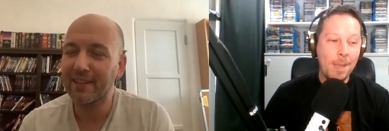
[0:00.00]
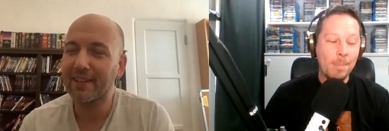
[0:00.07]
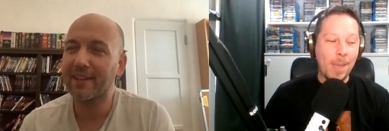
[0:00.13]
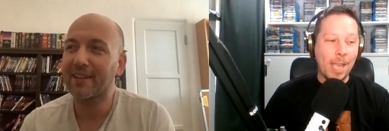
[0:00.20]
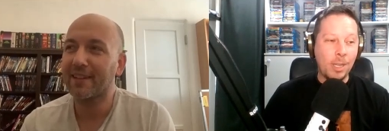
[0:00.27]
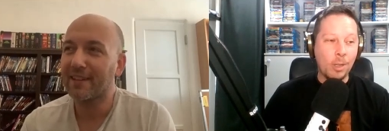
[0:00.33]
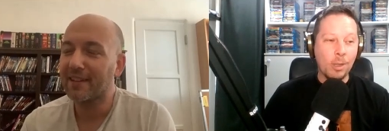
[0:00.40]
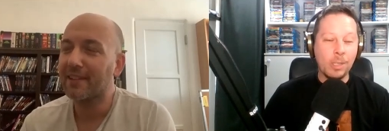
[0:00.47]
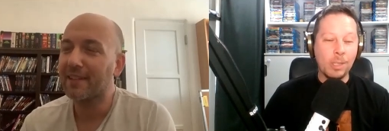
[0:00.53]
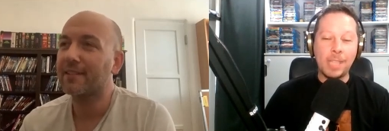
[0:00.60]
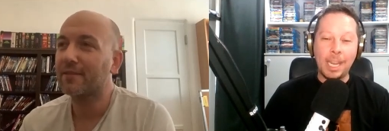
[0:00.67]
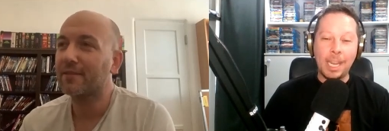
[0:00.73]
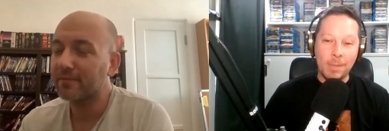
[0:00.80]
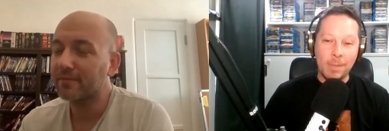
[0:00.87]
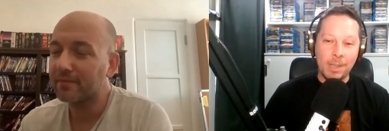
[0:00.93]
Speaker 1: But your
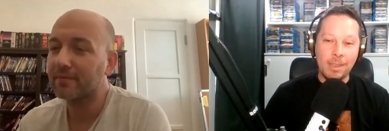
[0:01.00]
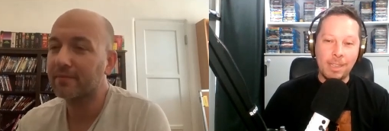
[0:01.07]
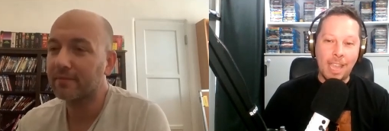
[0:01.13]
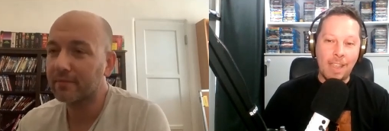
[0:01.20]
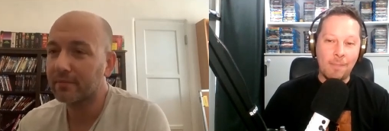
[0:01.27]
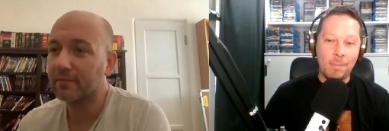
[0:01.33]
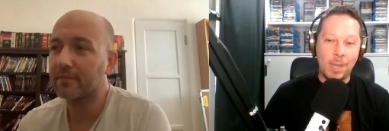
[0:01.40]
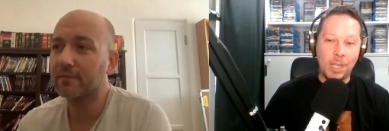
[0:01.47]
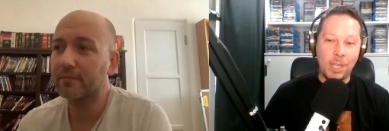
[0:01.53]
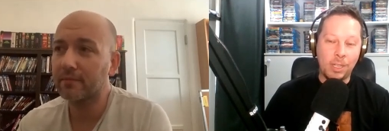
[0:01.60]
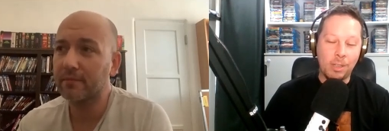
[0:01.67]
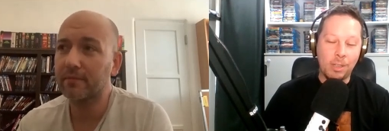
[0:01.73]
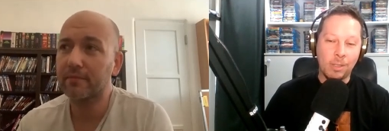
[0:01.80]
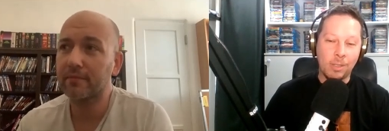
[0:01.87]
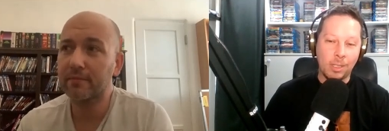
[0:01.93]
segment gave me
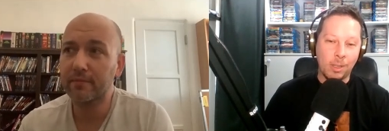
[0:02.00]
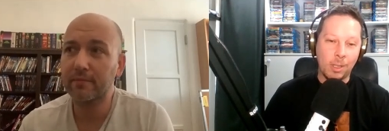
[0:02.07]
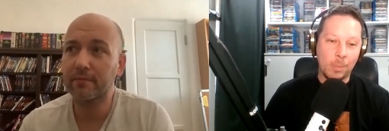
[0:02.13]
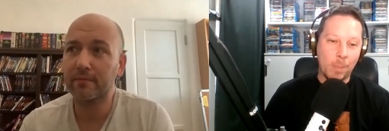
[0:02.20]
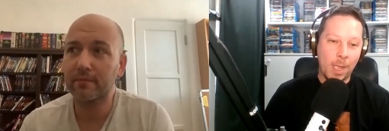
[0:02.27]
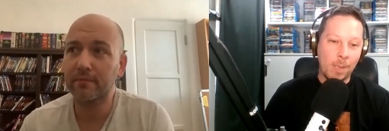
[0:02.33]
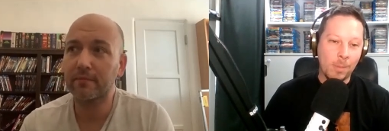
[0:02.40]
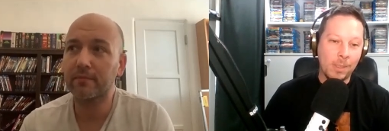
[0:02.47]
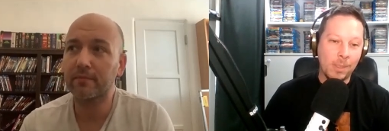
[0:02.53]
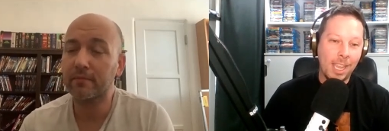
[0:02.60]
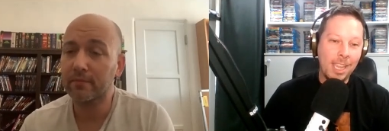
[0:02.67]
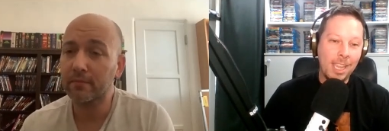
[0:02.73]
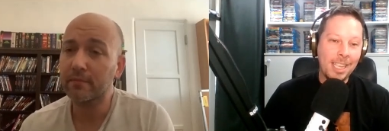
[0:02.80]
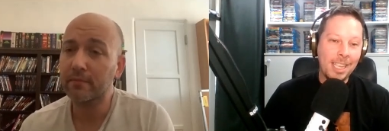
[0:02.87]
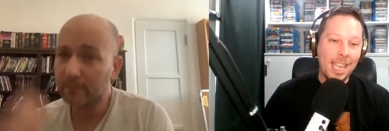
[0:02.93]
chills and goosebumps,
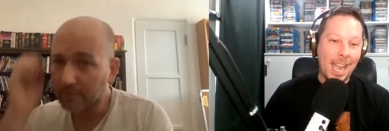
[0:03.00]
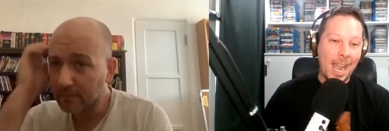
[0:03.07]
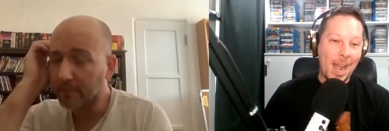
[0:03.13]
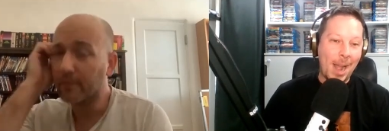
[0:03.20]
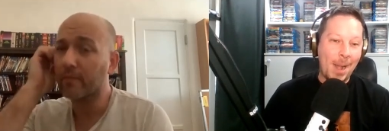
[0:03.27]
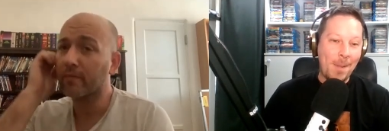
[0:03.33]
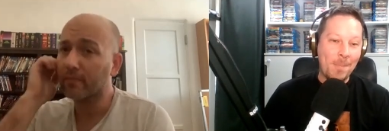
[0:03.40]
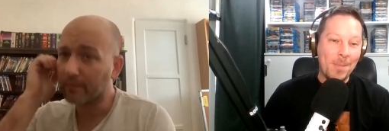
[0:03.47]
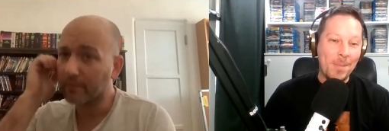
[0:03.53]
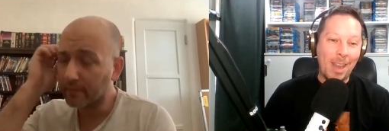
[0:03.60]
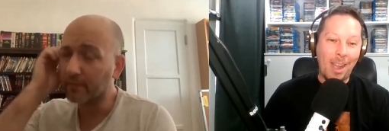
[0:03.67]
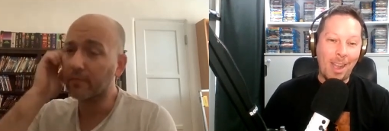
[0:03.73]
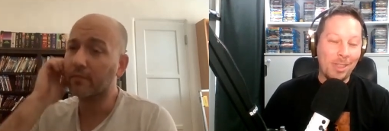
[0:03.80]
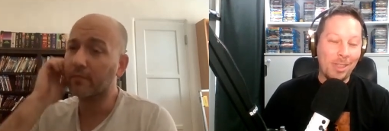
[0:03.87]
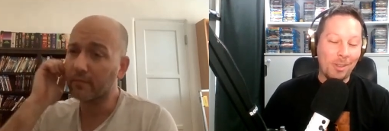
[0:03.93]
um, and
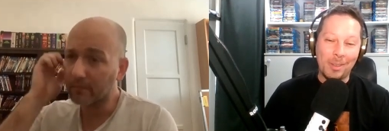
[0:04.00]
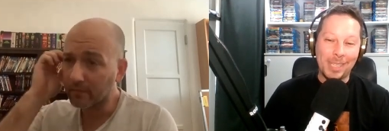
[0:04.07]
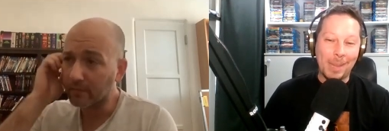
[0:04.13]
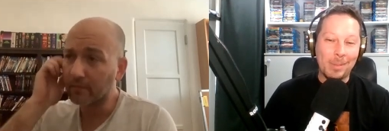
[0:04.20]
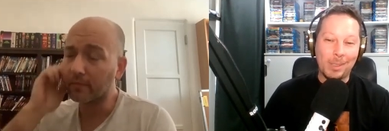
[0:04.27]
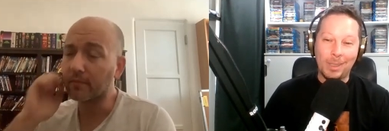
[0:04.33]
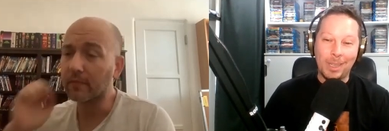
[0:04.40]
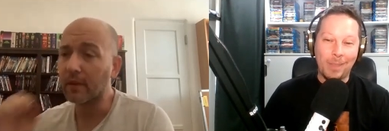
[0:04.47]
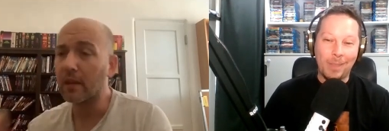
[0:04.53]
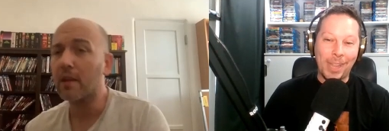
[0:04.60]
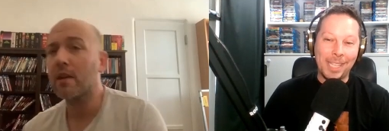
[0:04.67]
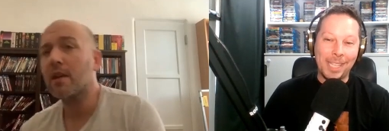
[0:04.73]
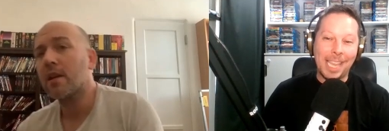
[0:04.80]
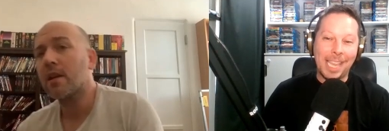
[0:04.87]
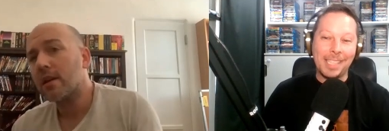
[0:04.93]
I thought it was absolutely
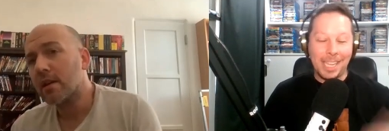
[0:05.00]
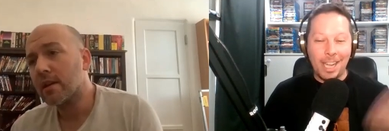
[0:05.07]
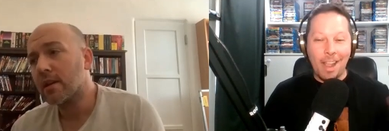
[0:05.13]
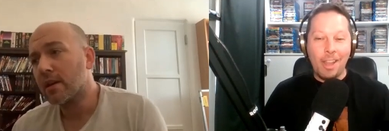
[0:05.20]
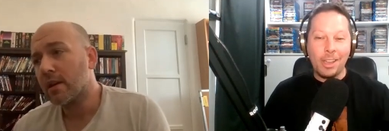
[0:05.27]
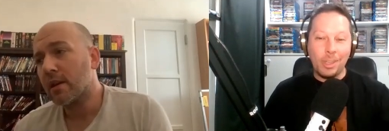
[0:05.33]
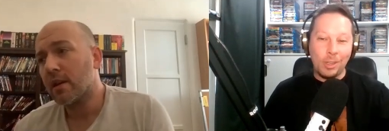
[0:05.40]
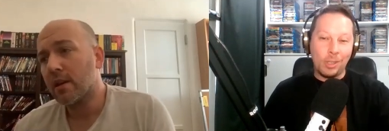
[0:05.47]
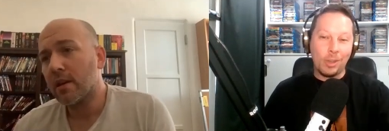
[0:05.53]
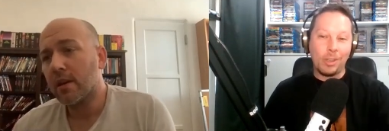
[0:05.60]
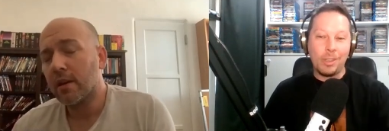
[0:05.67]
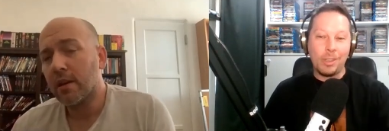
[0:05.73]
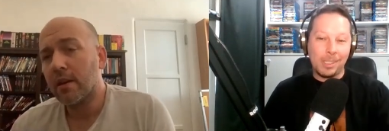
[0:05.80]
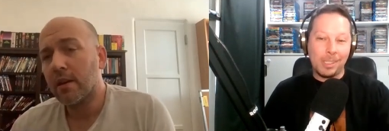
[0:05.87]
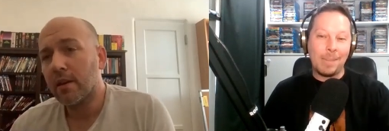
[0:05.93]
fantastic. And knowing you shot
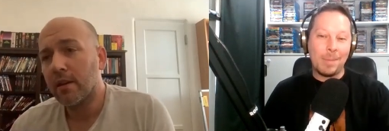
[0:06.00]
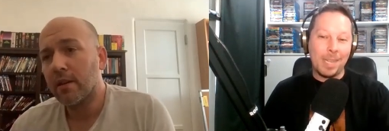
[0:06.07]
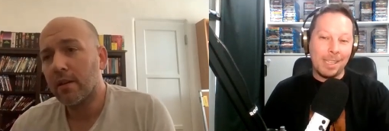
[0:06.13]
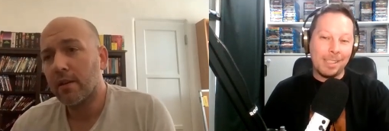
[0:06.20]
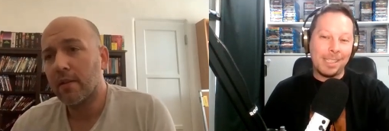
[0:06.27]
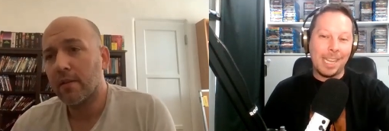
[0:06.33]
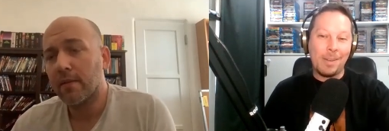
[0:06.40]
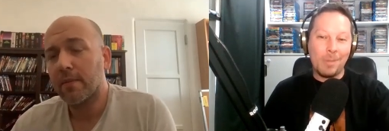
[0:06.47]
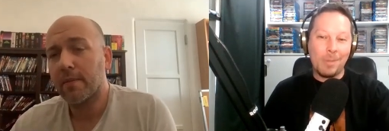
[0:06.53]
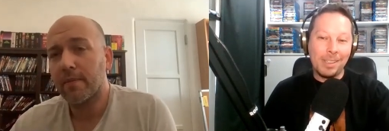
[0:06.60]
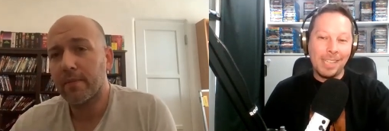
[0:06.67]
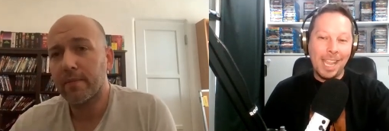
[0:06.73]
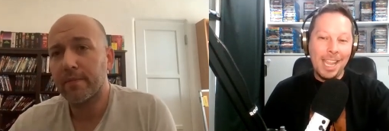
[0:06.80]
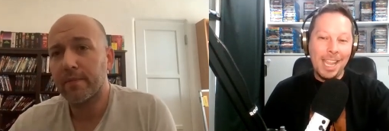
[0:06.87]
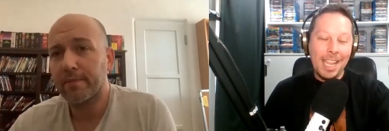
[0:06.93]
your segment in sequence
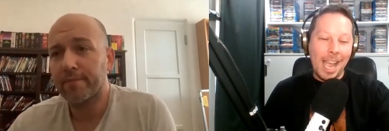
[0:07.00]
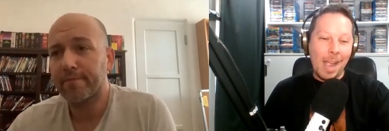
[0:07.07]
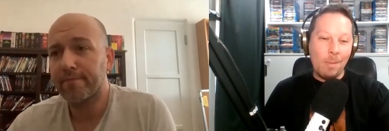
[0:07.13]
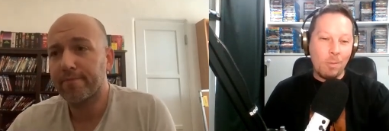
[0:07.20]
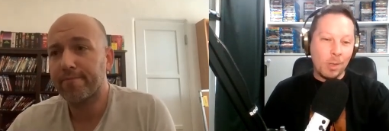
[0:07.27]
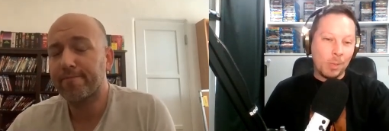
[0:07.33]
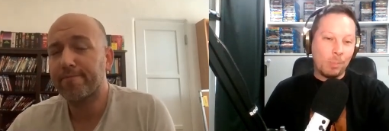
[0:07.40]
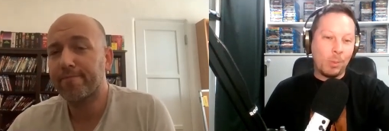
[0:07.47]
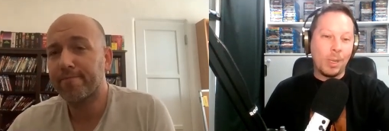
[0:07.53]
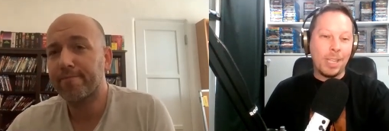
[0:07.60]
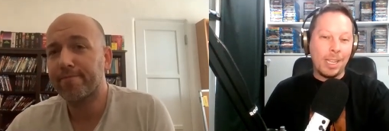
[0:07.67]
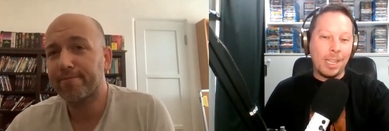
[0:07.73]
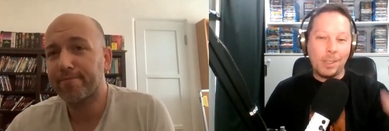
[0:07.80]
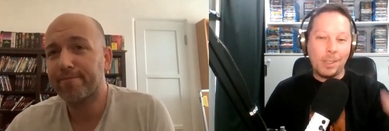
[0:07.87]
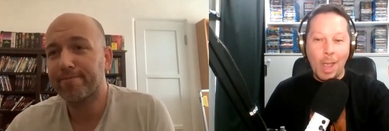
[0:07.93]
um, was
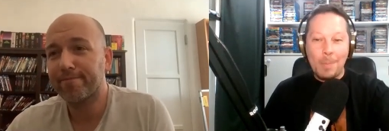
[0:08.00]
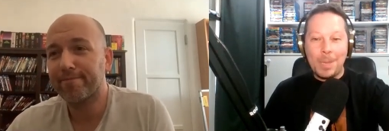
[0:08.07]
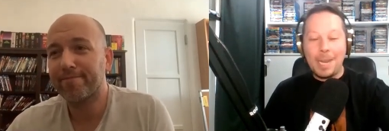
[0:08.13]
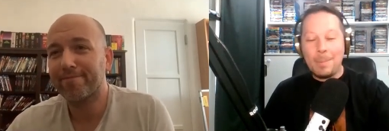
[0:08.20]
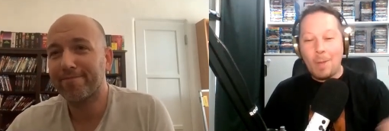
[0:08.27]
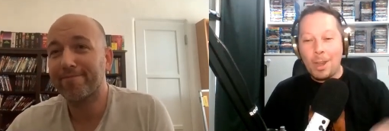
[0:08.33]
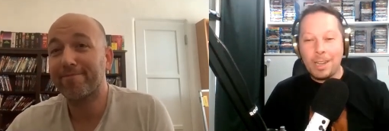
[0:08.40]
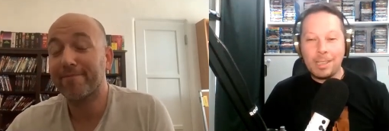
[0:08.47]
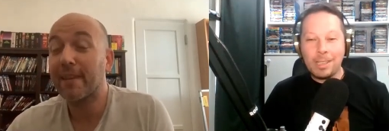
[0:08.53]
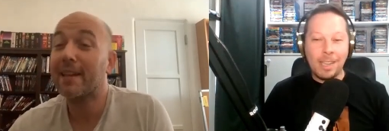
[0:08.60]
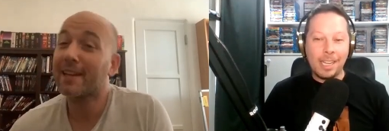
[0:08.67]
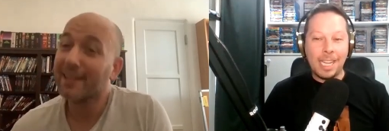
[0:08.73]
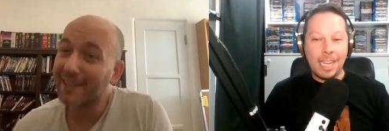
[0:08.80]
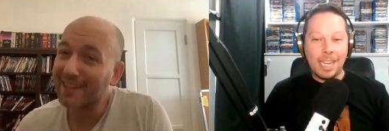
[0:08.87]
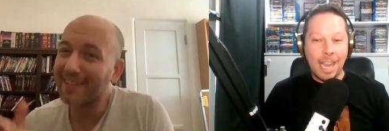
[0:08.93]
brilliant. So I hope you didn't mind. I
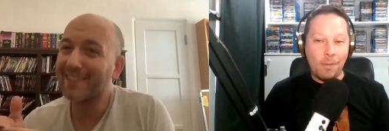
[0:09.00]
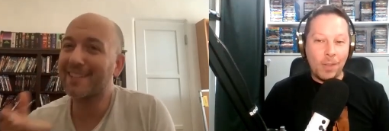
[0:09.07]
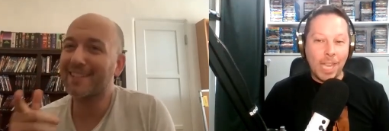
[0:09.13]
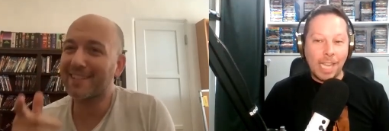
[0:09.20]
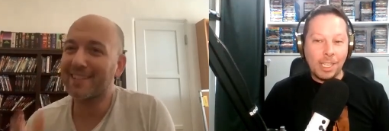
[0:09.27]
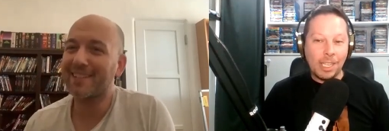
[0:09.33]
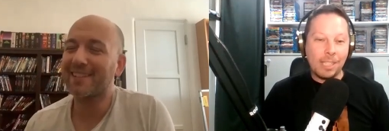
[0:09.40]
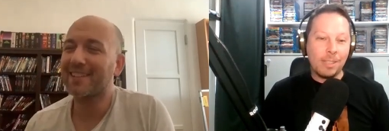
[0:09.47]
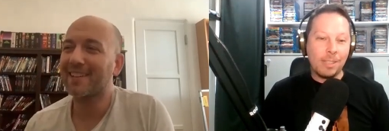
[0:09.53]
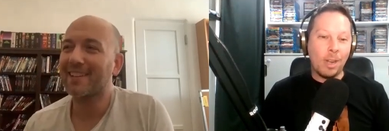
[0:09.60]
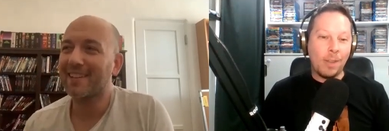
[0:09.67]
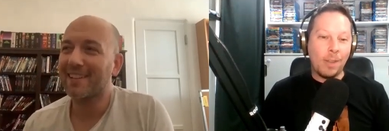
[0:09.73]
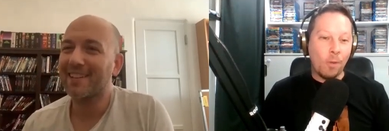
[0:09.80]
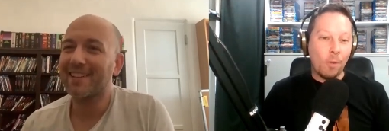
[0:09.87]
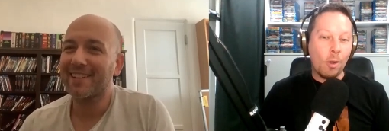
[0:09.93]
snuck in a VHS
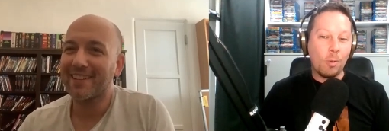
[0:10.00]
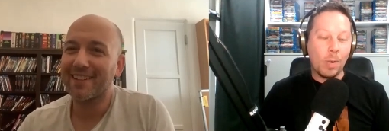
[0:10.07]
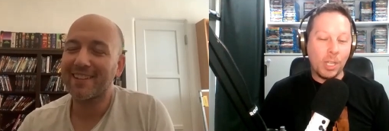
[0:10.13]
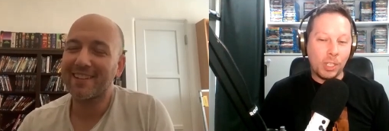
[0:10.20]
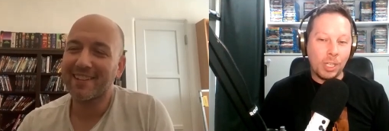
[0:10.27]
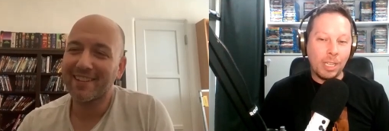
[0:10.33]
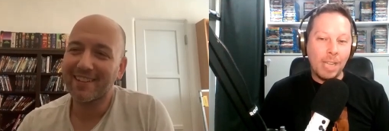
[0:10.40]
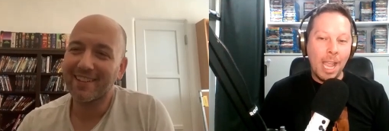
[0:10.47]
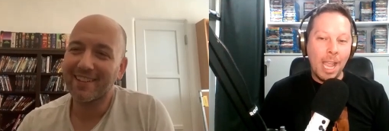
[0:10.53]
ninety four question,